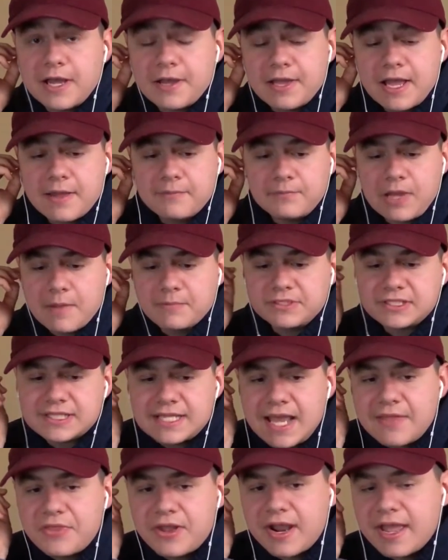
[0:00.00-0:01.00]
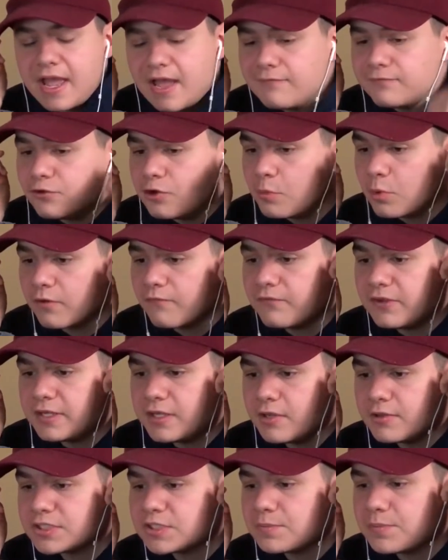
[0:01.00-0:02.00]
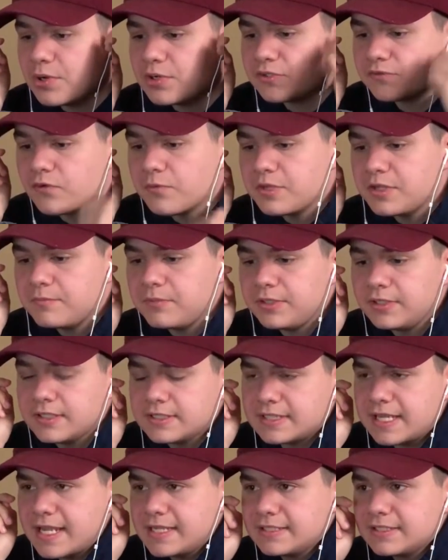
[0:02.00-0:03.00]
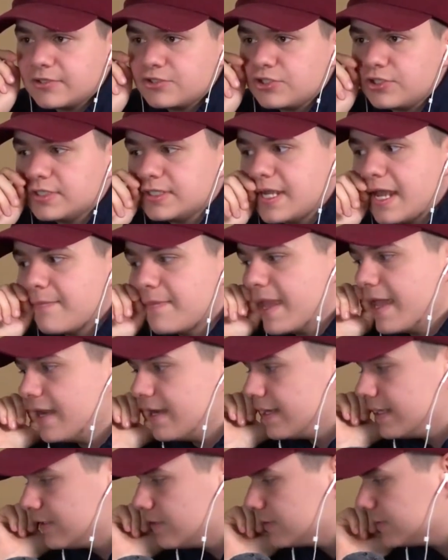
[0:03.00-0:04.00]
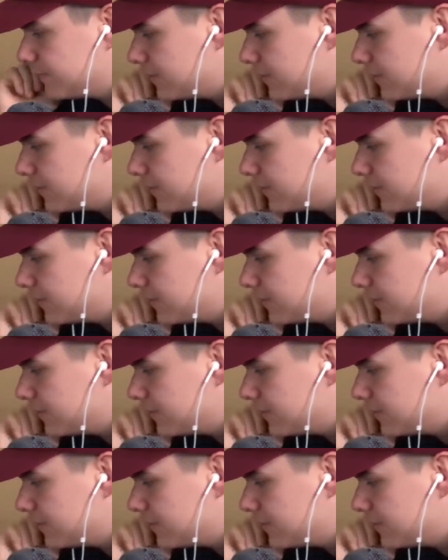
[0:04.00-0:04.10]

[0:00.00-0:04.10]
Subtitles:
I'm sad that I have no more videos to post from it, because I had such a good time editing